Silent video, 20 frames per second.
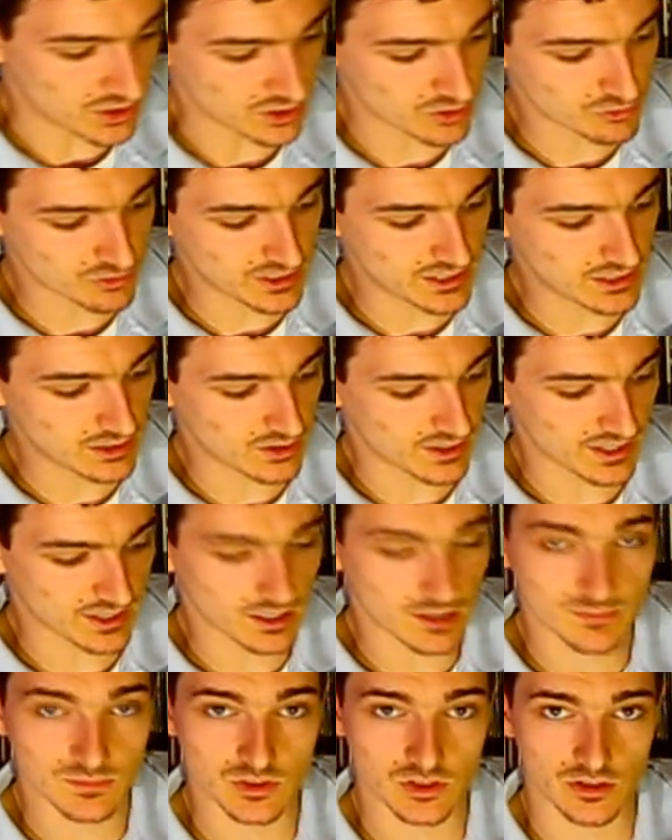when the green light
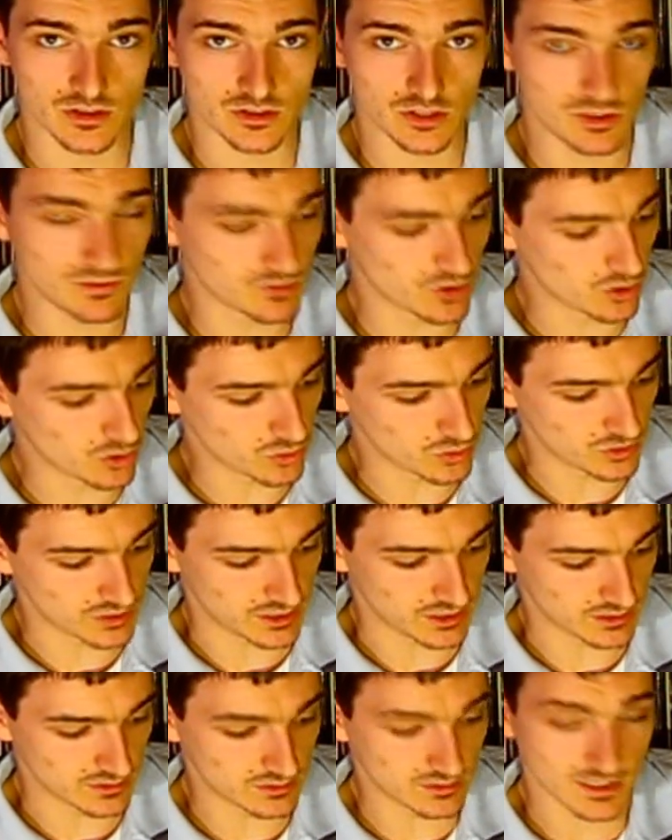comes on, you've got
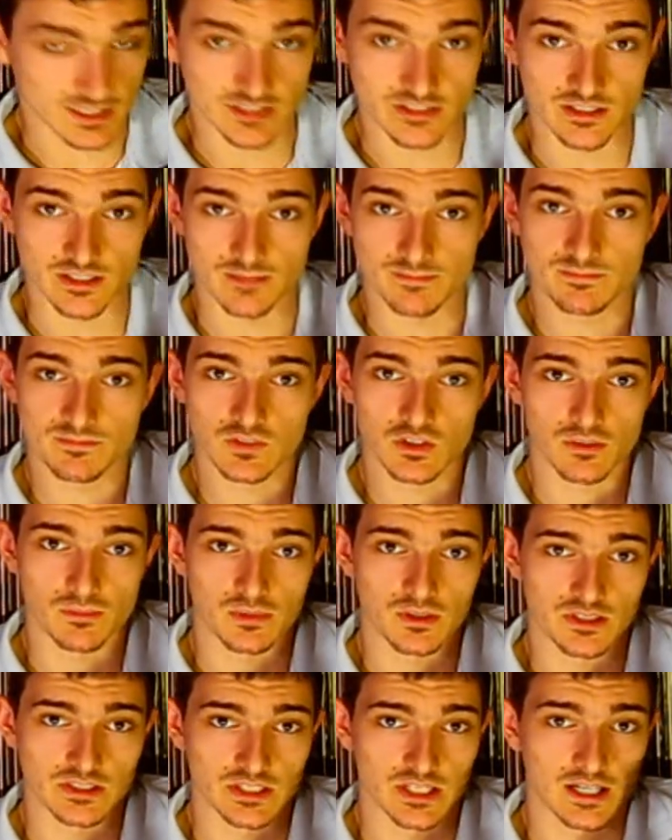audio, that's it,
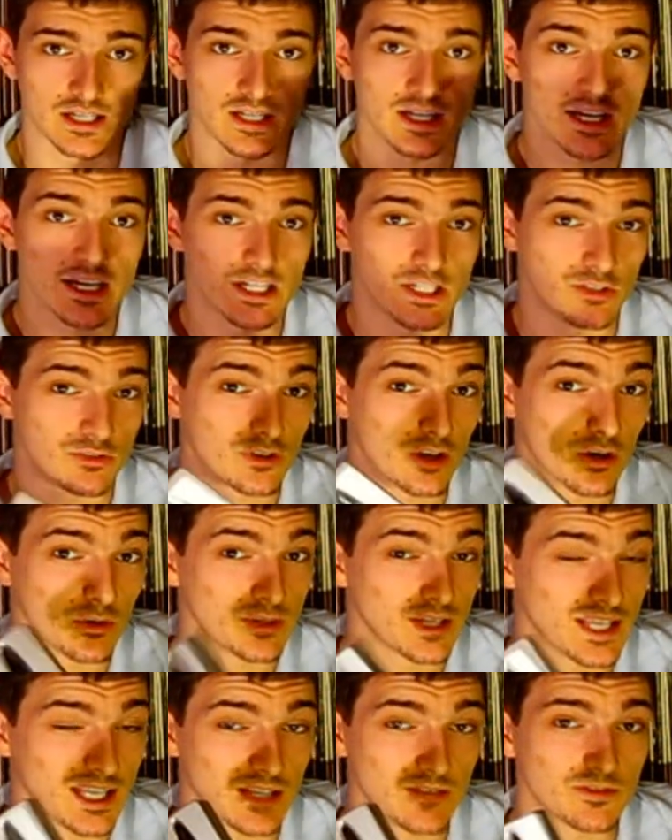simple as that. You
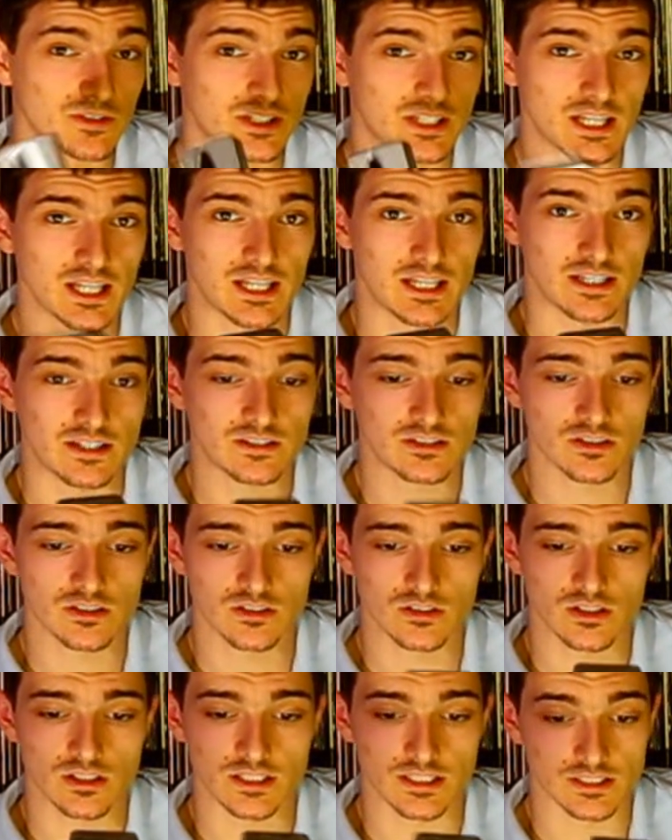don't even need
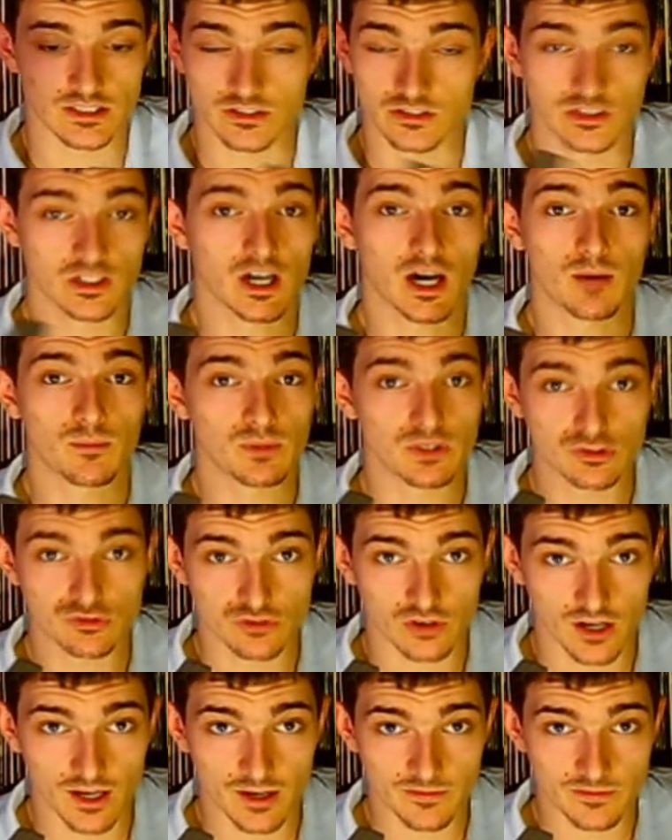it doesn't come with
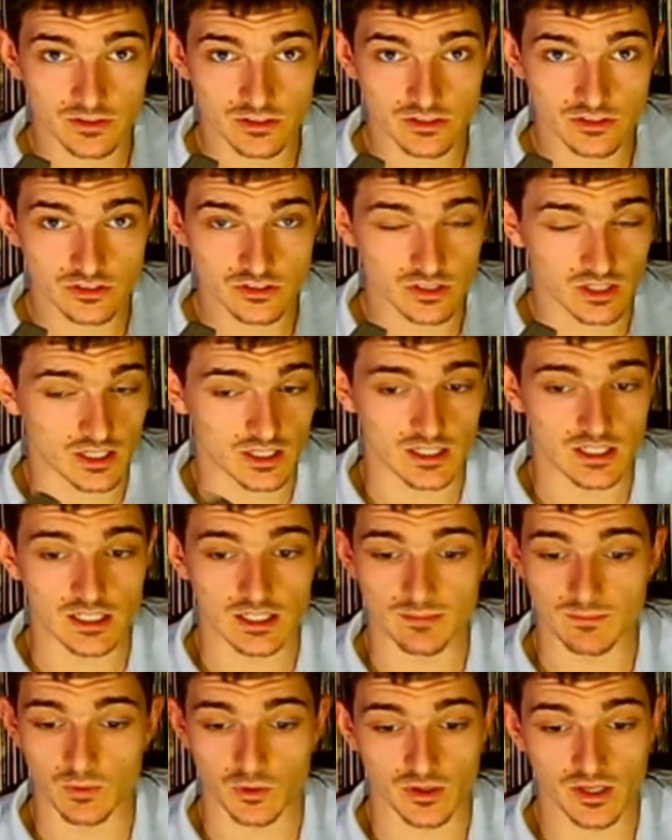drivers
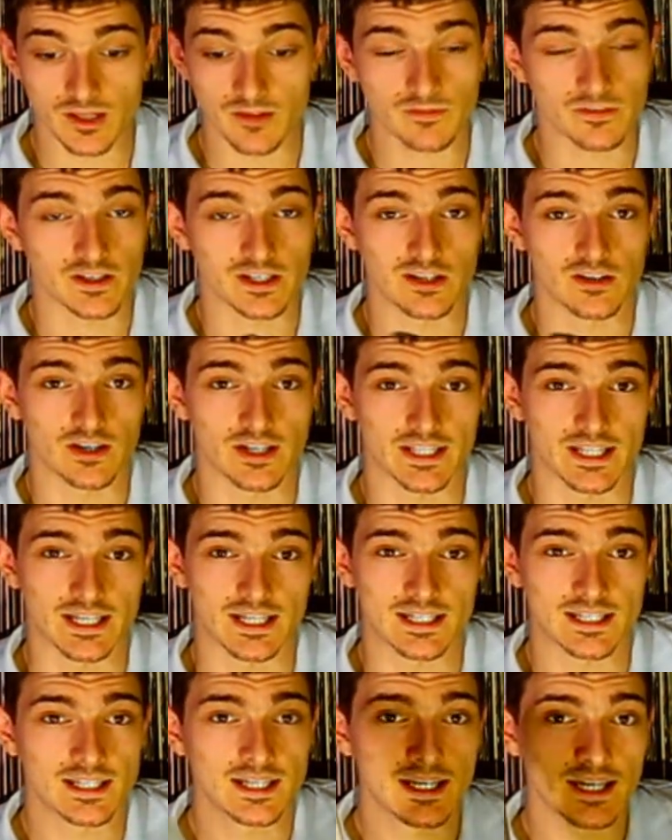um, or anything like
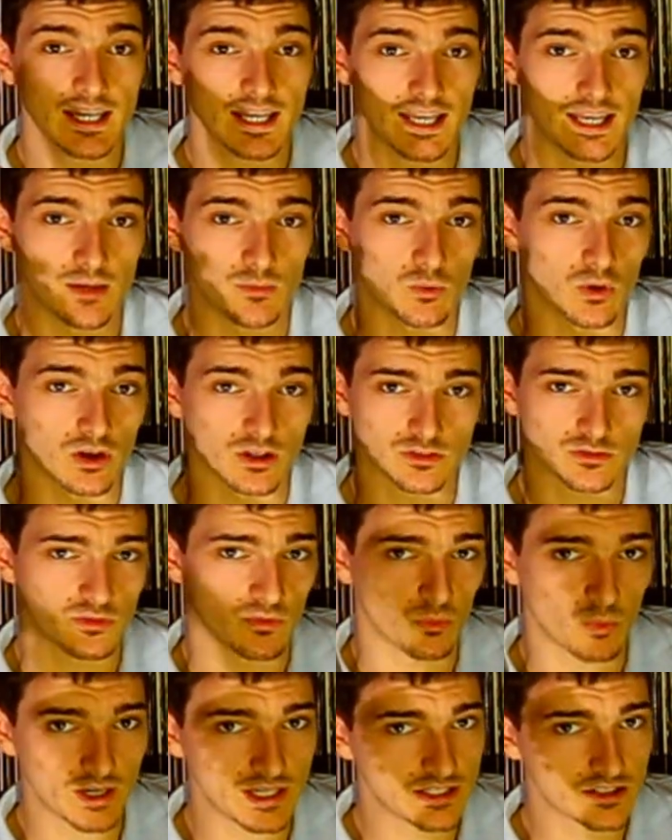that. It works
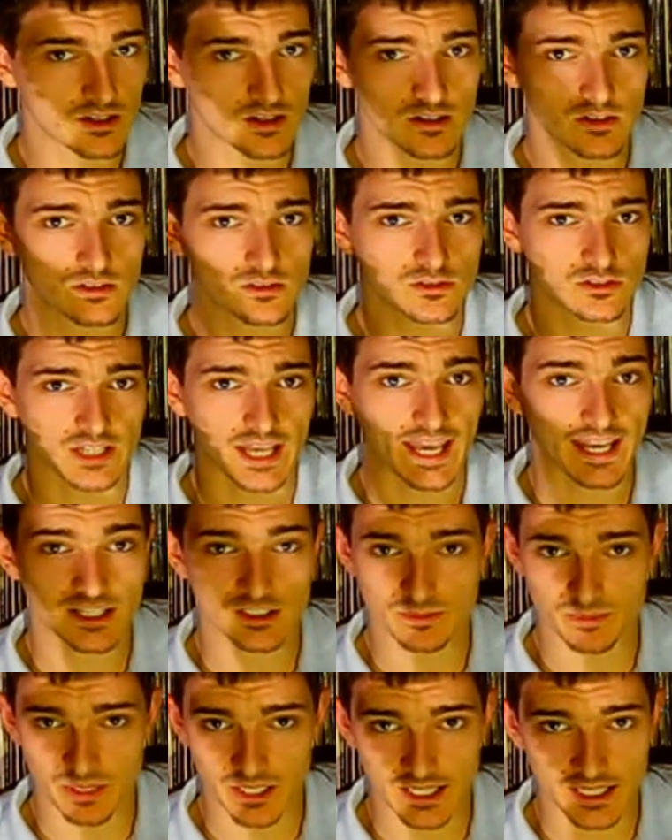with Windows,
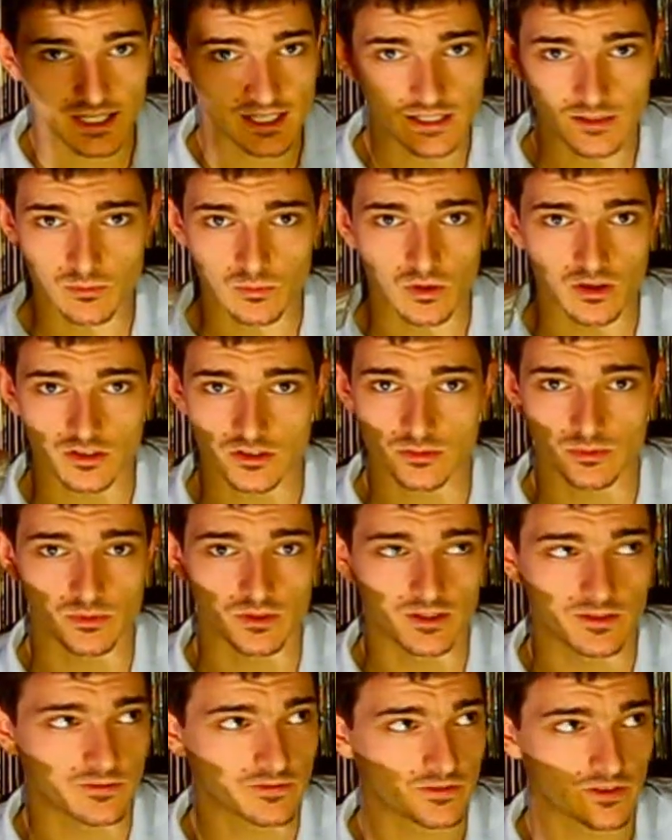XP, works
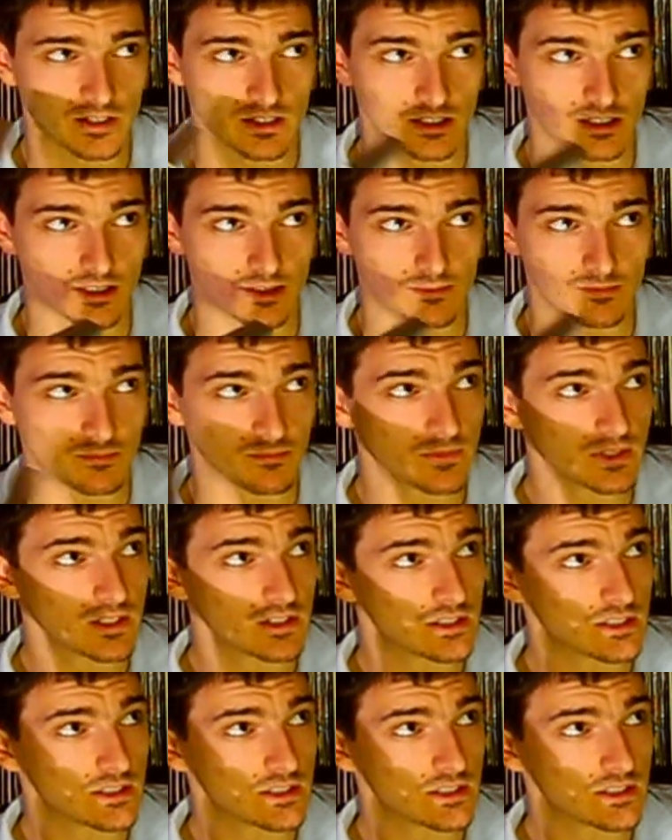with um,